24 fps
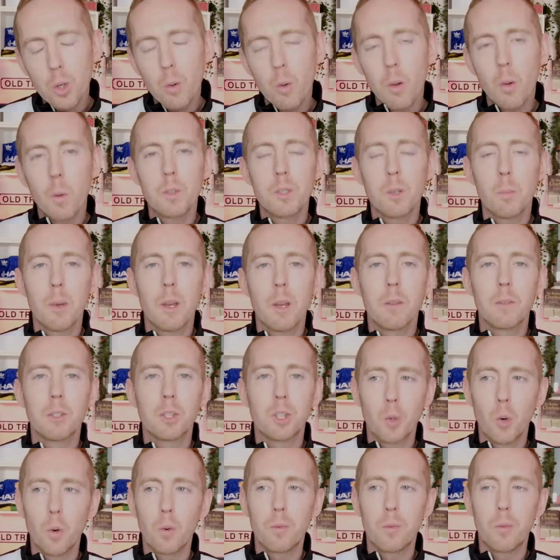knew it was a bit of a
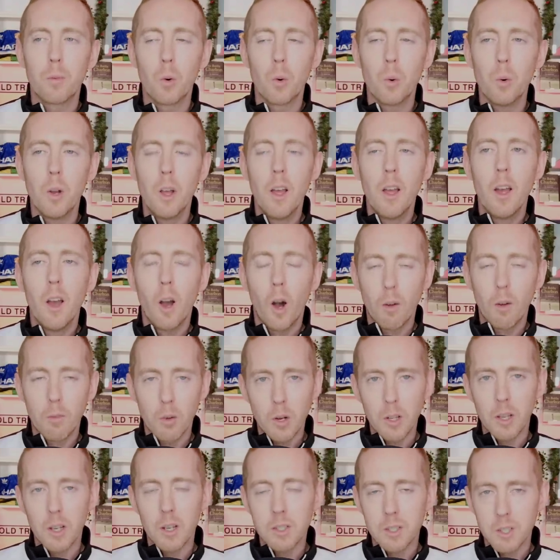shortfall of
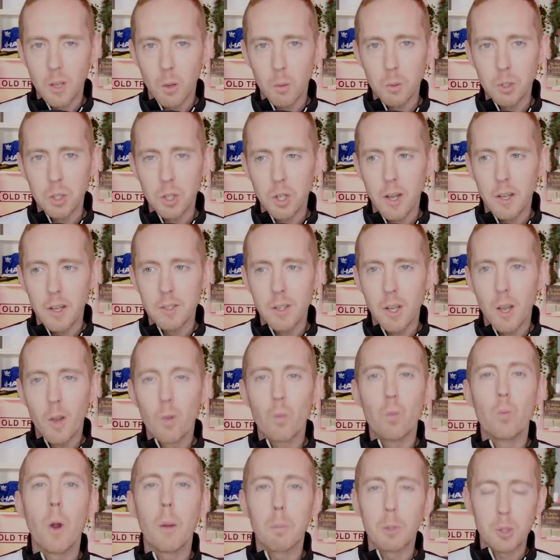Ole Gunnar Solskjaer's
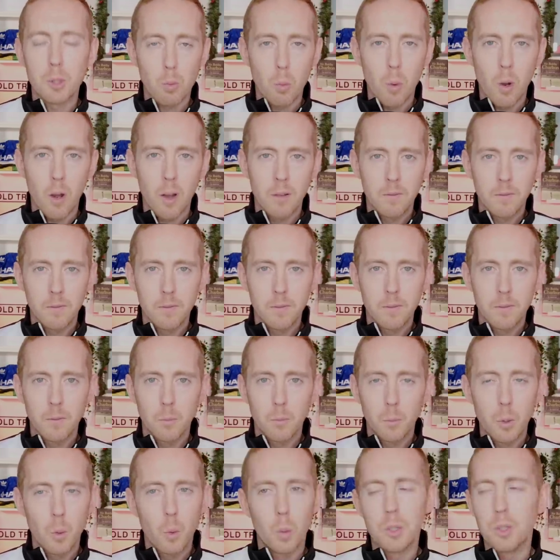repertoire.
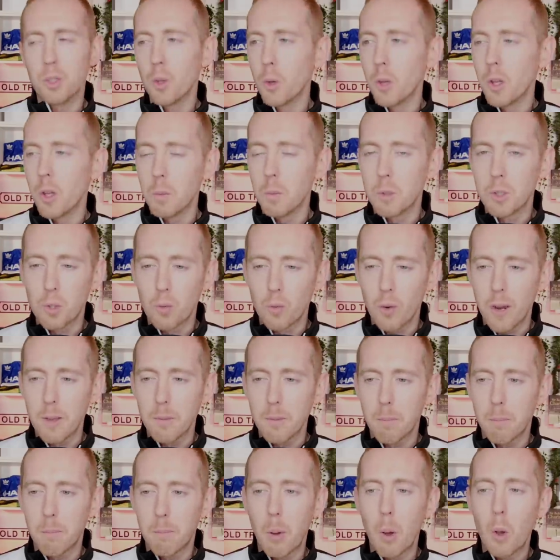We always knew he was
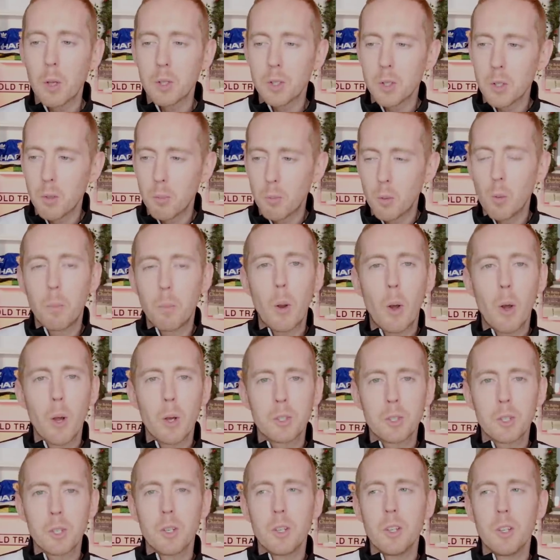great, personable
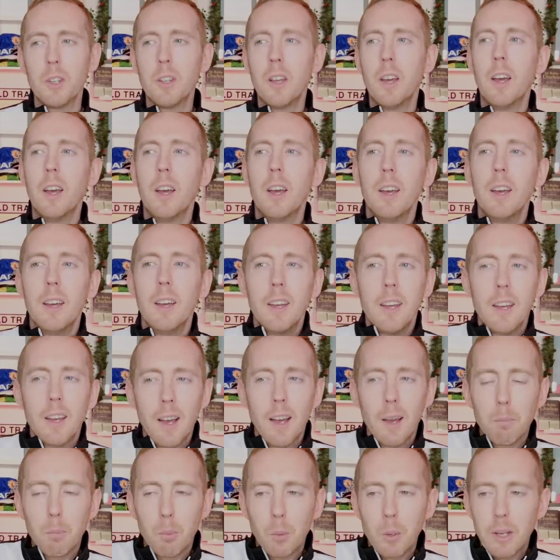person,
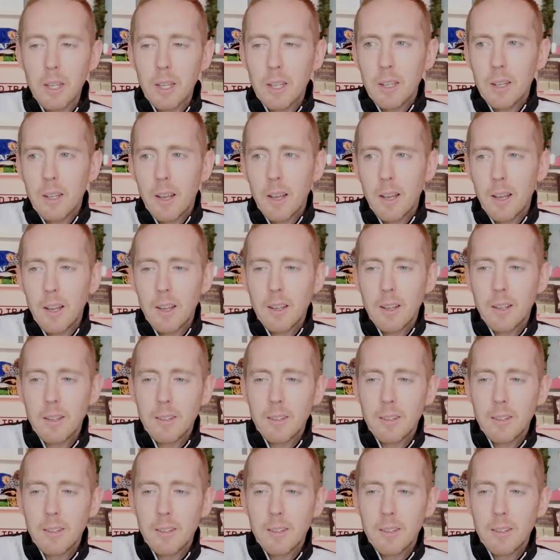uh, bringing. Uh,